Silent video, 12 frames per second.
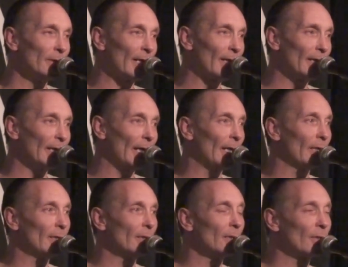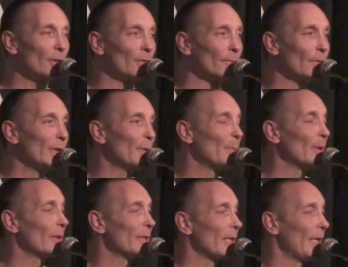dedicated to
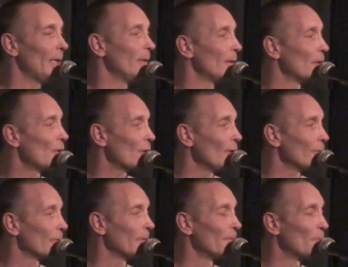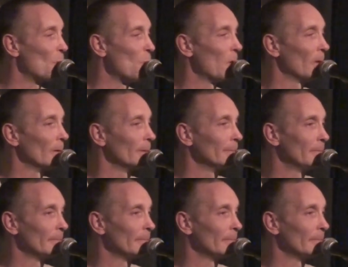rehabilitate the children of war.